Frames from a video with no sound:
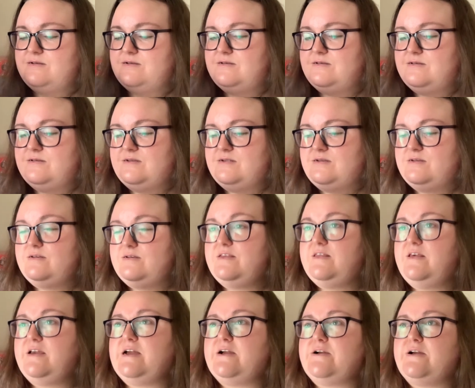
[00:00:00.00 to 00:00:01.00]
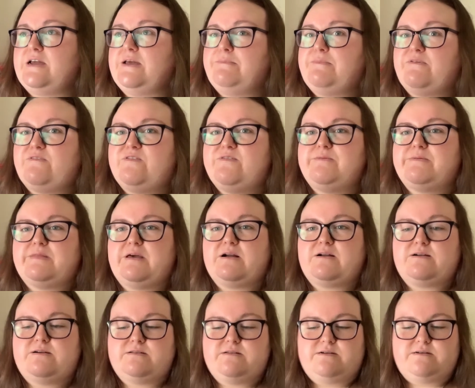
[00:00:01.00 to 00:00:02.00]
Do you think I could get my room in that
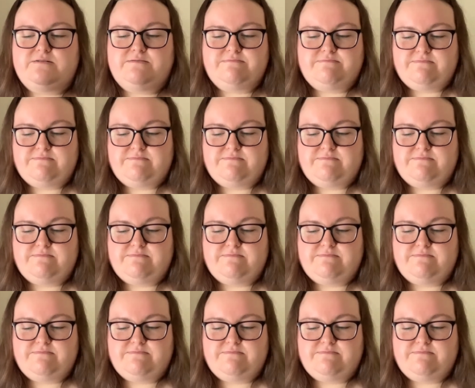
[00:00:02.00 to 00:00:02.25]
colour?